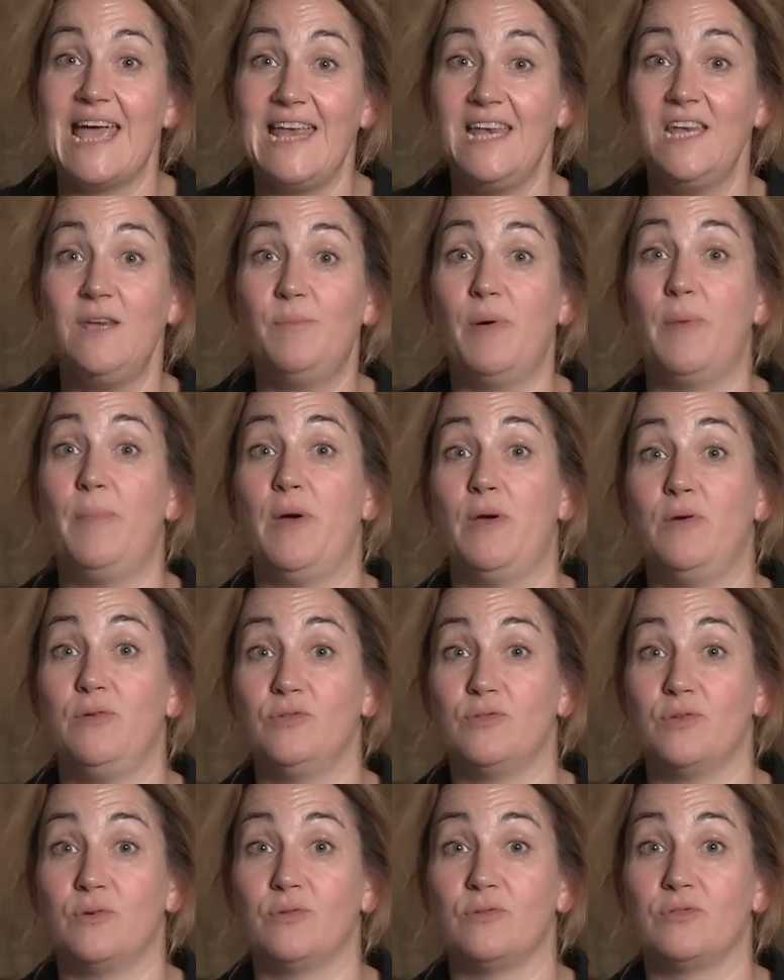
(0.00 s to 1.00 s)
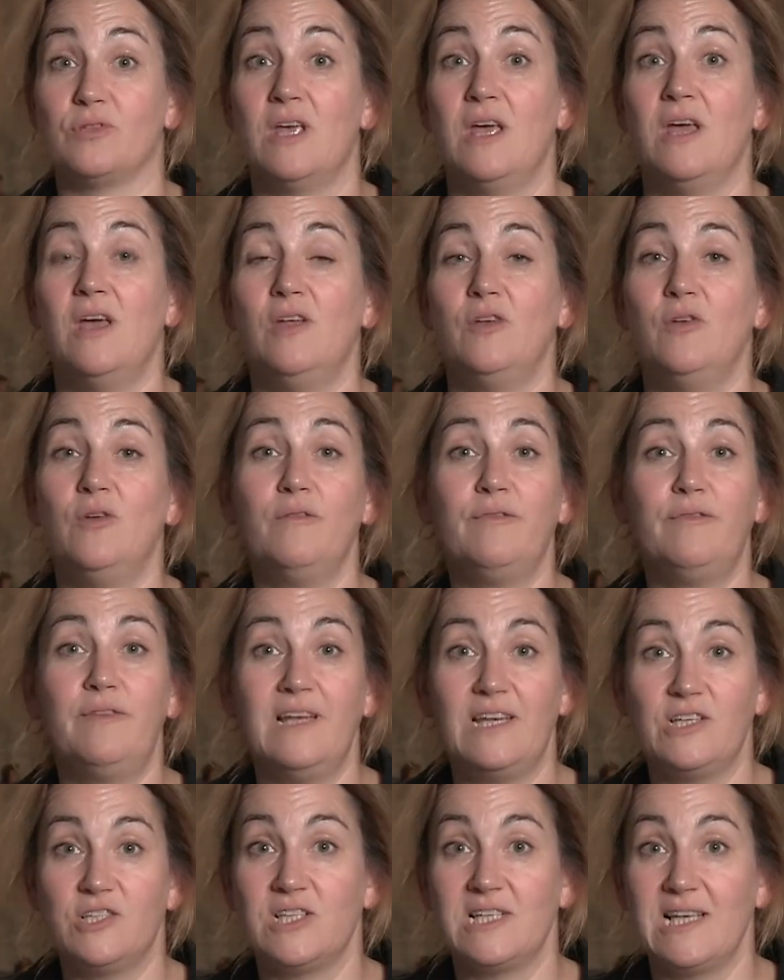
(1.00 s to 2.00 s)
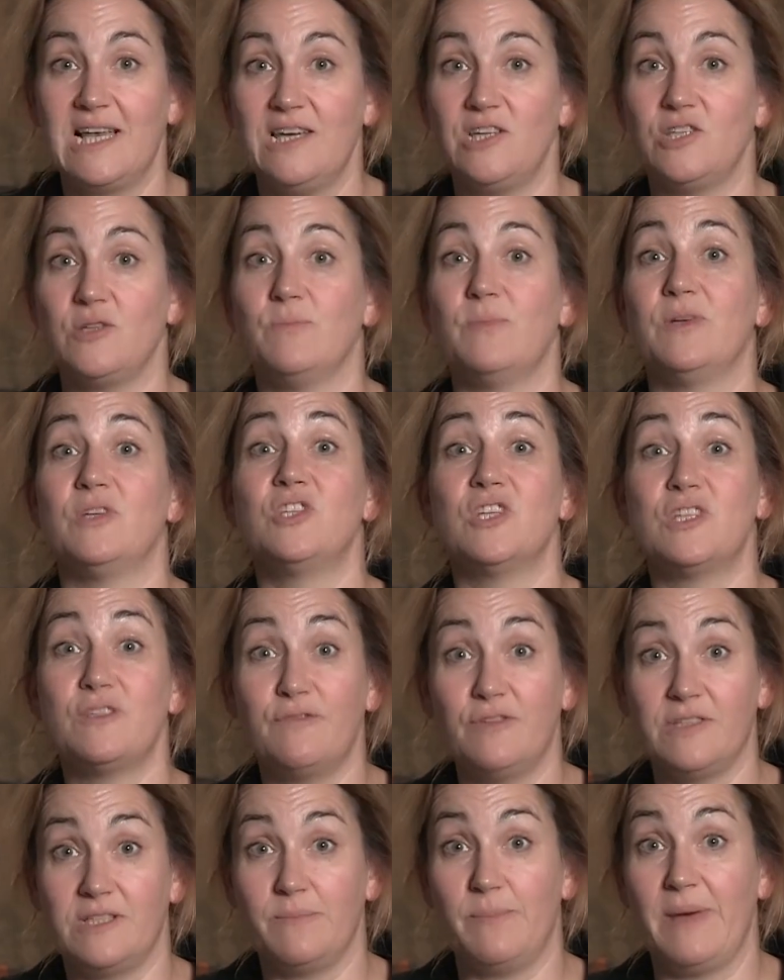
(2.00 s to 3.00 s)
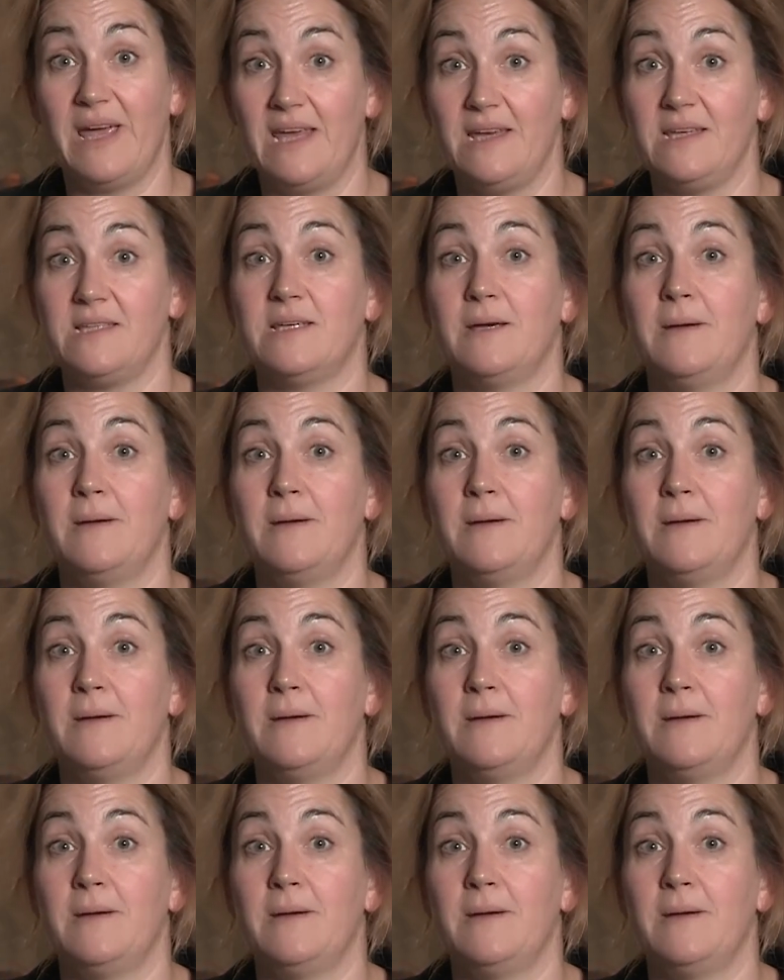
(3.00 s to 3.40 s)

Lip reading: any proposals, not for legislation, but just for debate.